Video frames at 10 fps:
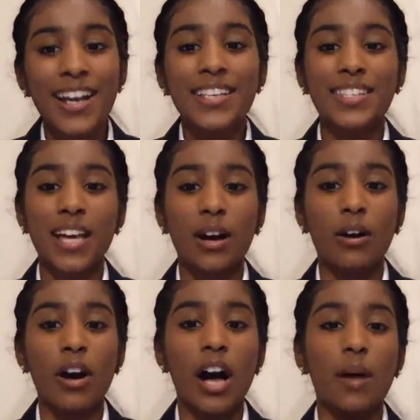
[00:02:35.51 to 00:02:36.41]

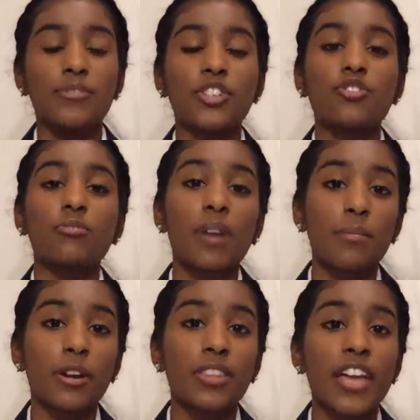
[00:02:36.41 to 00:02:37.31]
So just
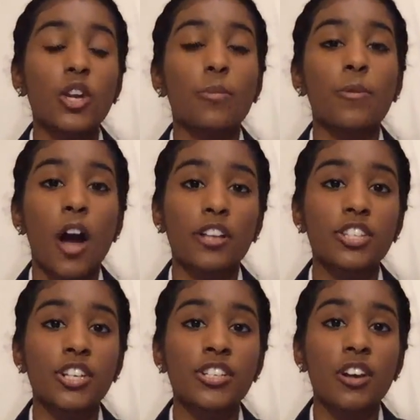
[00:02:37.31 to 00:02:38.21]
remember that your
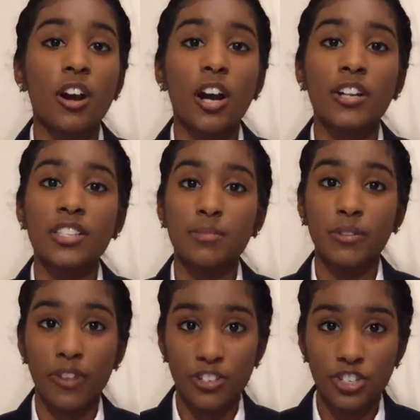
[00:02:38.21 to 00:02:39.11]
proctors are to be
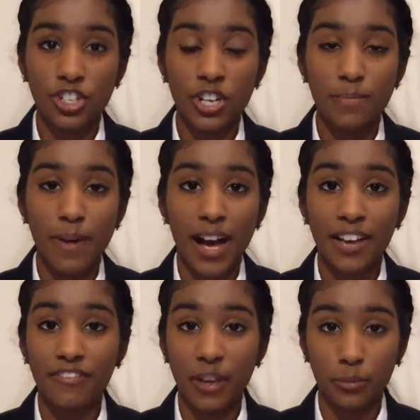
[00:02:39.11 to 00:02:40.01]
registered
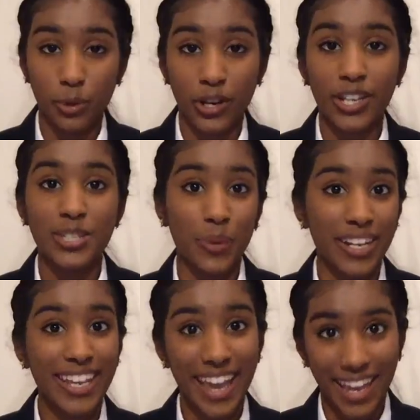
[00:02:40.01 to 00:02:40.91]
by February
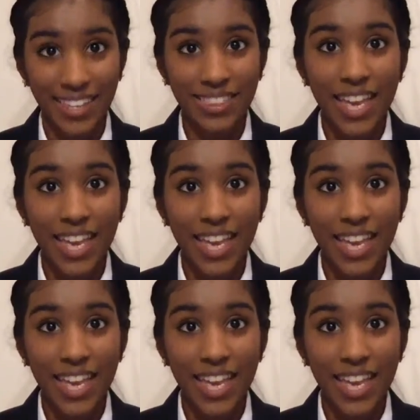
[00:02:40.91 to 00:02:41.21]
28th,